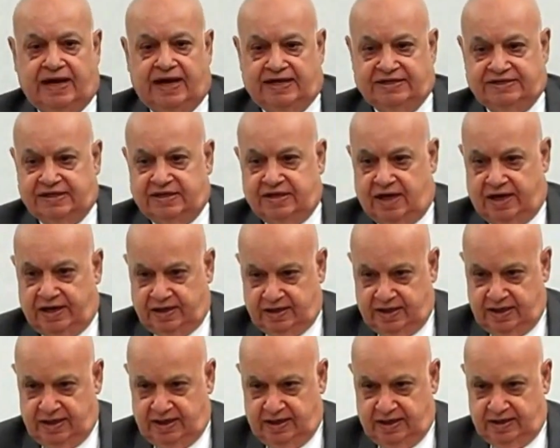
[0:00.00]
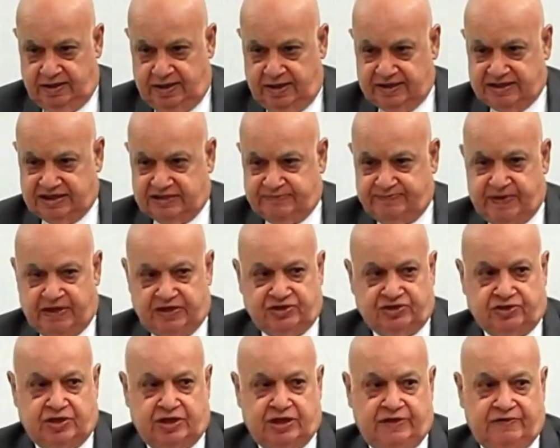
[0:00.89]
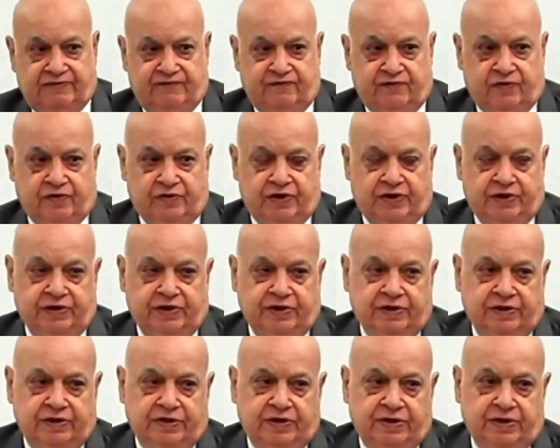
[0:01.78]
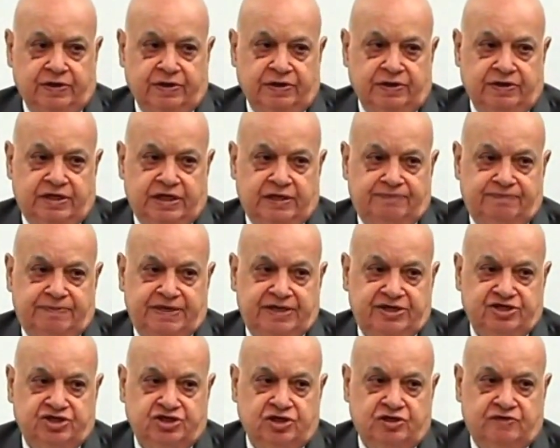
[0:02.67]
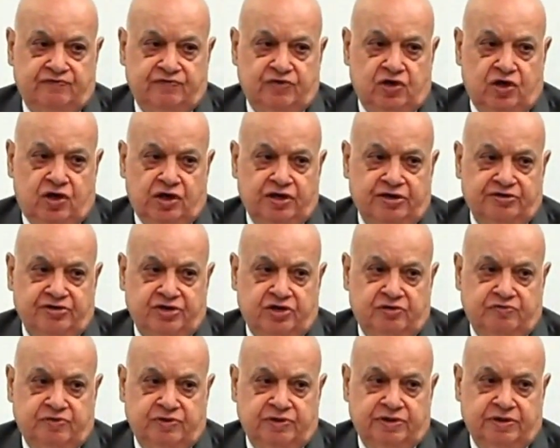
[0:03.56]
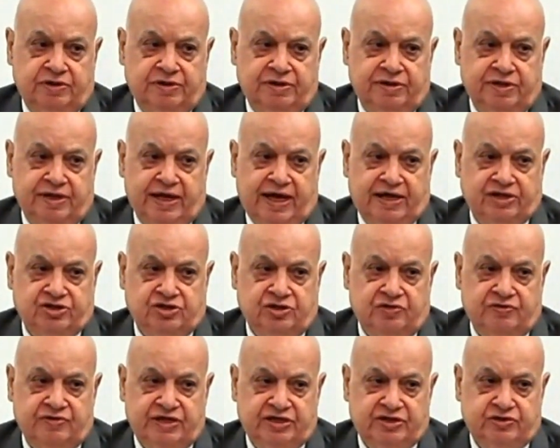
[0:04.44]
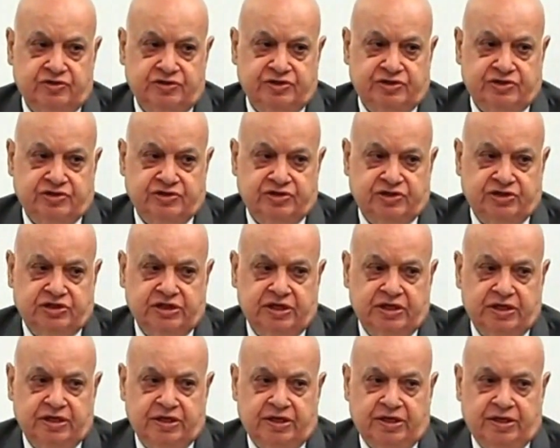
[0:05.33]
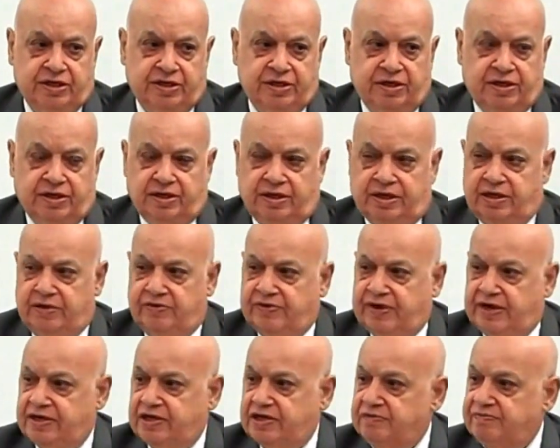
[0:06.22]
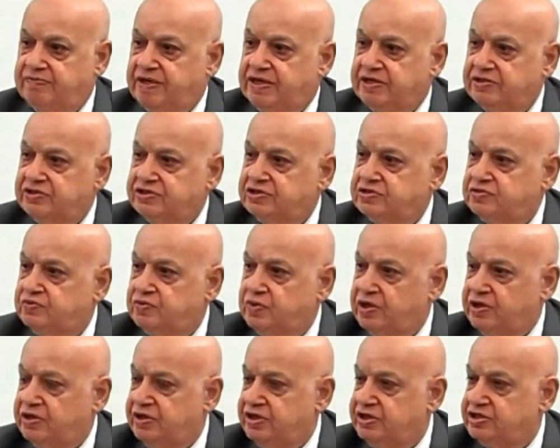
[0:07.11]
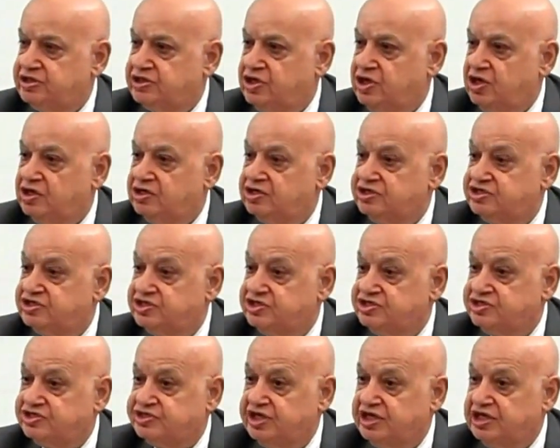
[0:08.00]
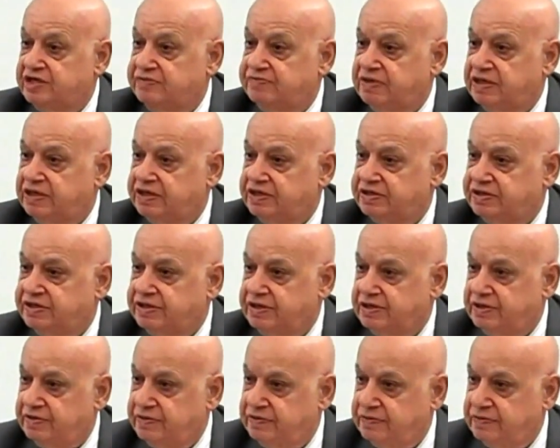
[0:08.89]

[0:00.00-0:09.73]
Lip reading: as an ideal, especially for depletion of non-natural resources. He recommends what is called sustainability.